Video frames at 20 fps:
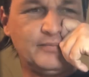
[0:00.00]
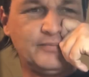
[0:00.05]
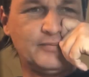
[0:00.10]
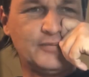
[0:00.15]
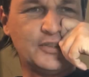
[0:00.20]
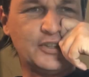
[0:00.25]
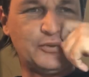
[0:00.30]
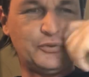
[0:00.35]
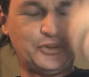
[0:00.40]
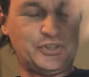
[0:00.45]

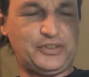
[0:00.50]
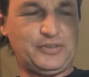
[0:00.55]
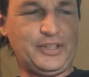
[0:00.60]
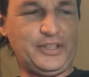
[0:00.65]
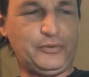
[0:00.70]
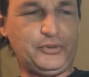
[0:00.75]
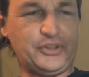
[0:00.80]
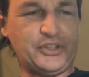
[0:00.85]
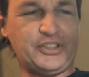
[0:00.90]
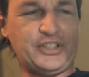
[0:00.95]
It
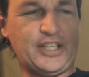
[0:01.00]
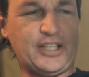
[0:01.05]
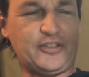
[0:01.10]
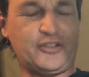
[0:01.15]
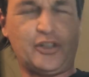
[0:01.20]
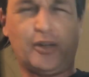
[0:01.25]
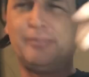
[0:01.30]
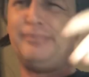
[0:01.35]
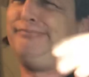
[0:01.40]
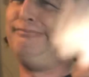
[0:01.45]
was a tech
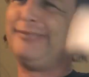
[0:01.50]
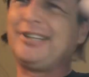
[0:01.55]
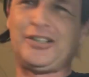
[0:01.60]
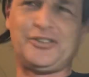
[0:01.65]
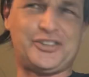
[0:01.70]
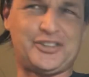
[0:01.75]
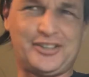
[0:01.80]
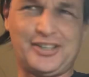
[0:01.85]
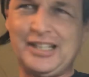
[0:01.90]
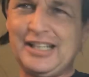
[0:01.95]
job.
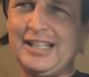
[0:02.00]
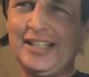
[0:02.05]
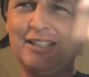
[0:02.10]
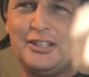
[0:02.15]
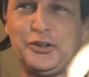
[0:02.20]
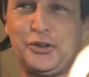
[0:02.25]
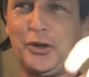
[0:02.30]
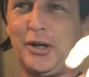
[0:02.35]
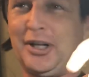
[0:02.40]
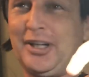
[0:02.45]

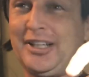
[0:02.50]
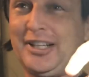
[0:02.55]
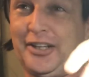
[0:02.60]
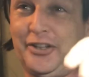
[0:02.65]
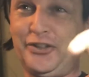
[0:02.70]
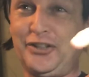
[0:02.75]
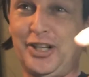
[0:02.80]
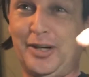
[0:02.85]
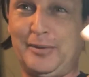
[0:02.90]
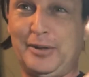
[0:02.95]
So I got a
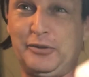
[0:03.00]
job.